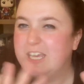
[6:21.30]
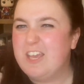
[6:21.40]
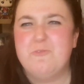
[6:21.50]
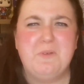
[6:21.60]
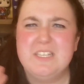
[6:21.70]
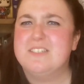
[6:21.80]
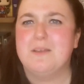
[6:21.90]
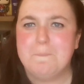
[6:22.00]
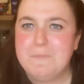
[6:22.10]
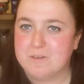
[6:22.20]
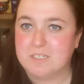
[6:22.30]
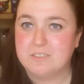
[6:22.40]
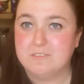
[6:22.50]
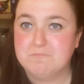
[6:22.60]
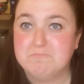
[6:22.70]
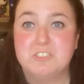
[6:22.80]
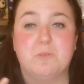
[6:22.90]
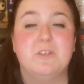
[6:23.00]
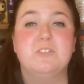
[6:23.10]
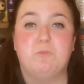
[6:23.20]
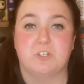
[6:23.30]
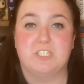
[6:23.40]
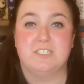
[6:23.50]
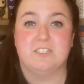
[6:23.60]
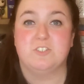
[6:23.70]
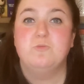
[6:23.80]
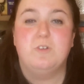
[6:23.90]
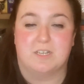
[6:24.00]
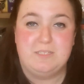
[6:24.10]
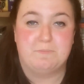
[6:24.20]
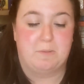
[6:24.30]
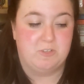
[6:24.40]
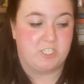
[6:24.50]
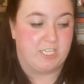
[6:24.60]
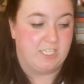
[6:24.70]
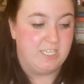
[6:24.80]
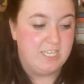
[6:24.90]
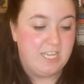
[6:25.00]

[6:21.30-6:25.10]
If by some miracle someone is watching this who works in publishing